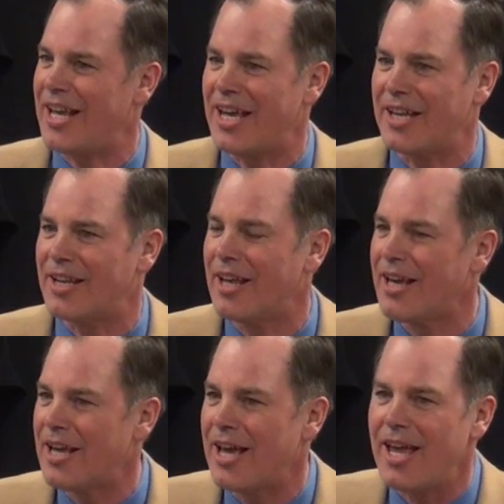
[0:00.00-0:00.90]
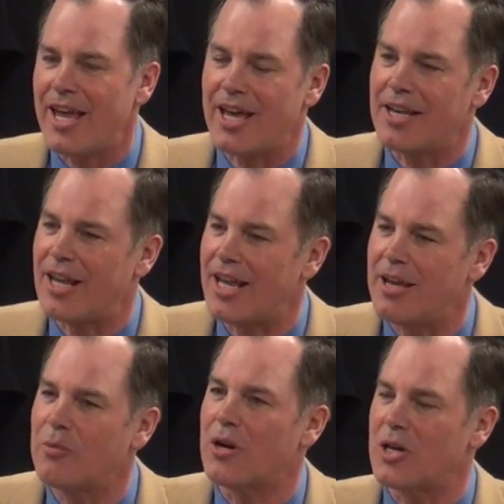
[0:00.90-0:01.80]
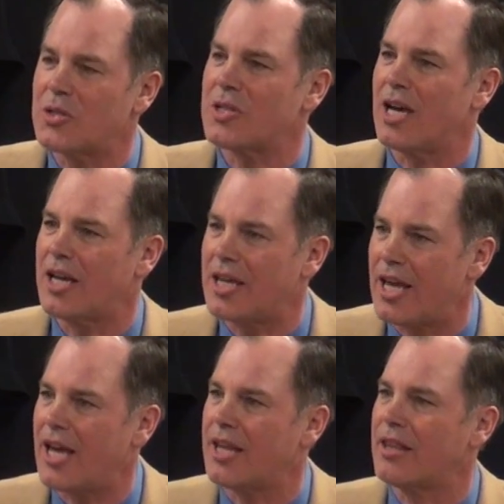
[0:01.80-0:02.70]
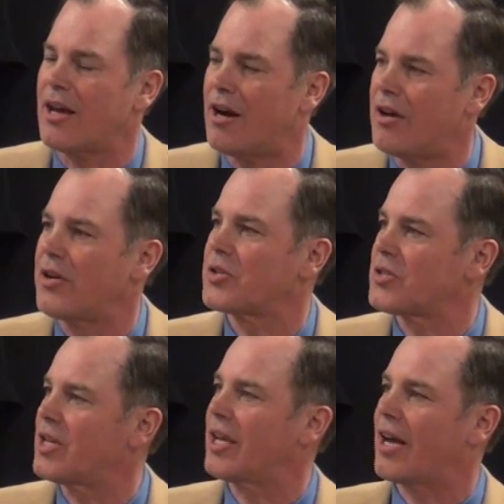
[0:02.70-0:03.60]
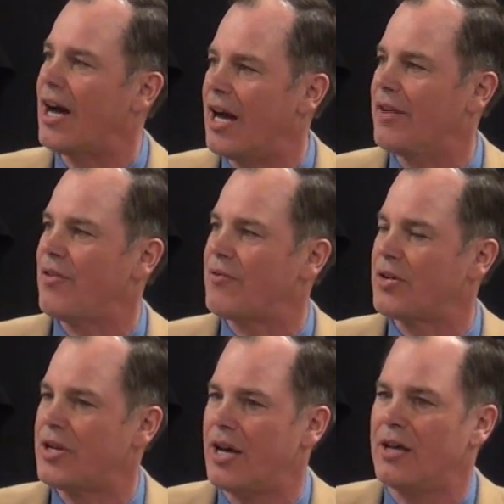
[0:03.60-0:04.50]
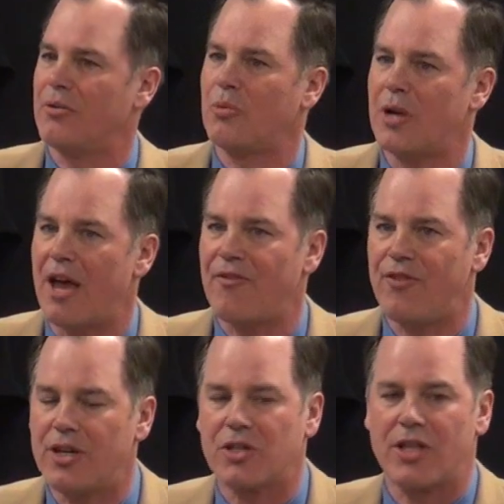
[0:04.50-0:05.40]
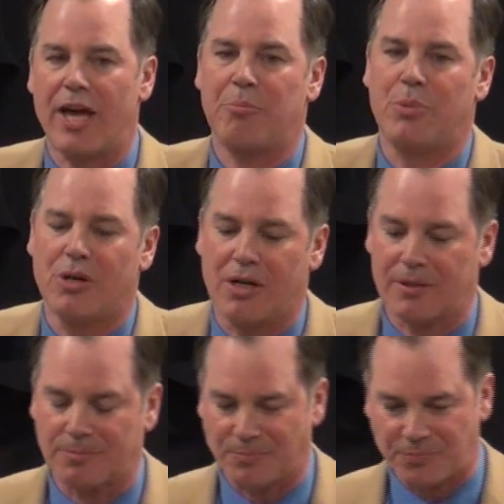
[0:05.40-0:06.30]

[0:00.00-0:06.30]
And it was, again, the hardest thing I've ever done. When I finished that book,